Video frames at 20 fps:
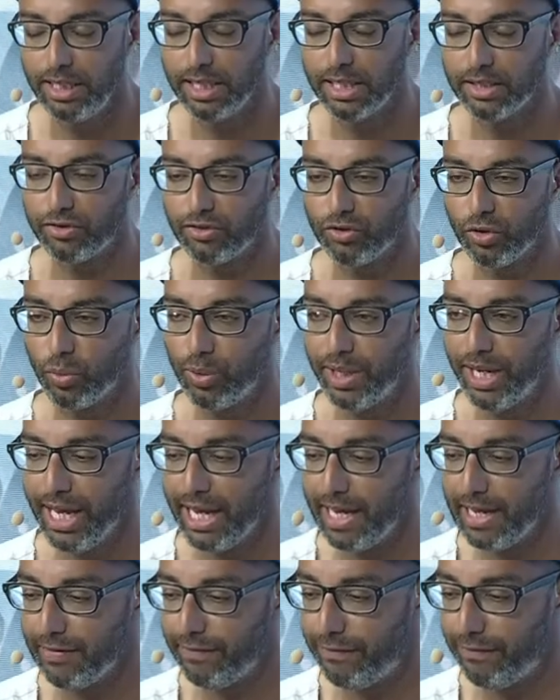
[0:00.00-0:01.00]
Yes, so we
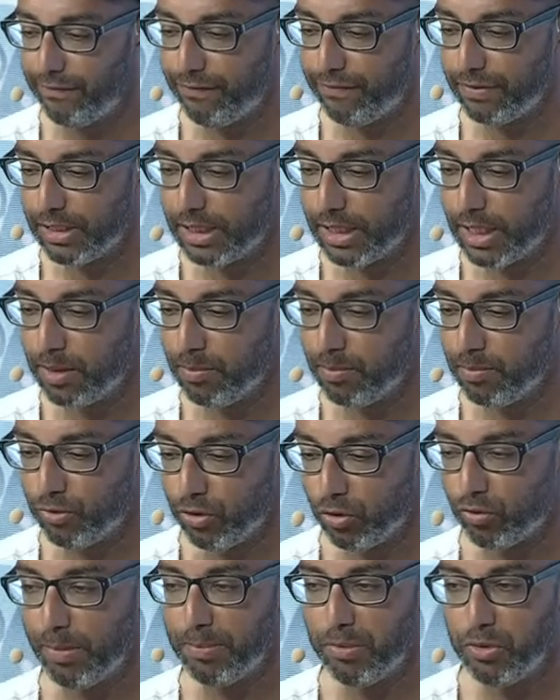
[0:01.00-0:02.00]
have,
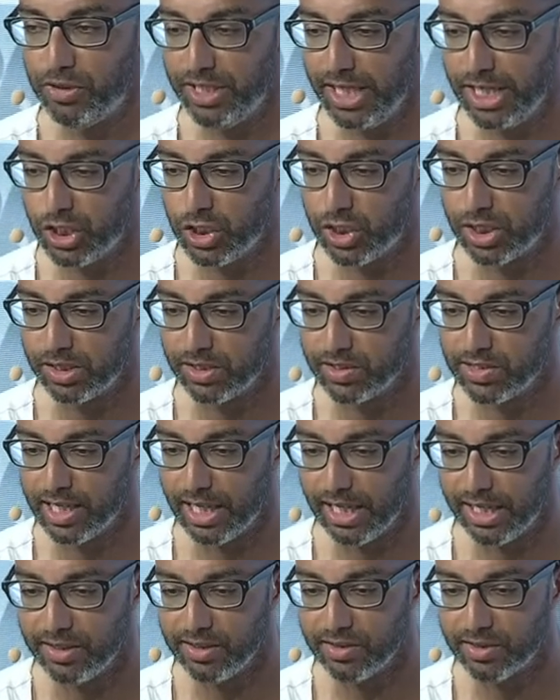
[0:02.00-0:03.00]
so reputation in
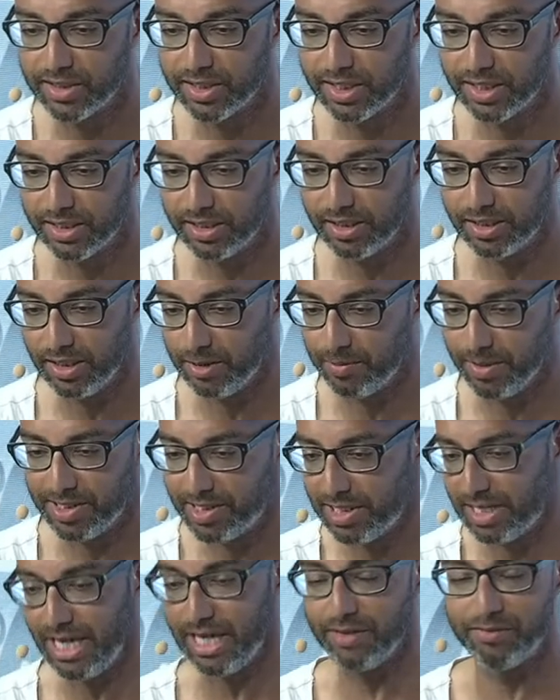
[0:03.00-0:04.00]
science is
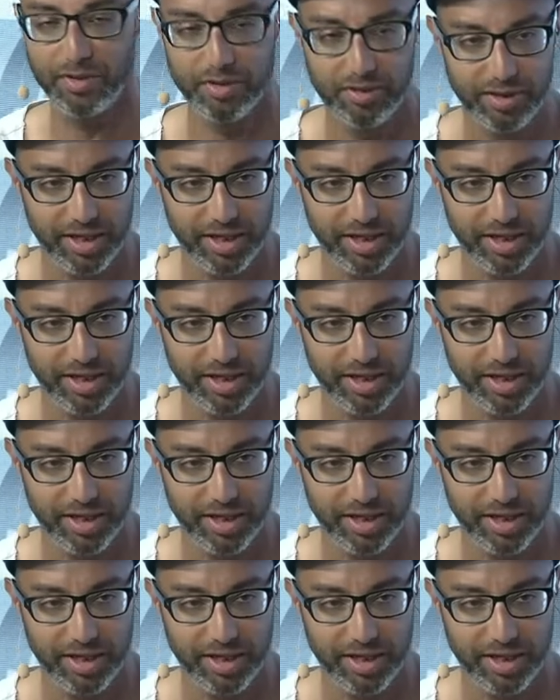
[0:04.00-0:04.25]
basically everything.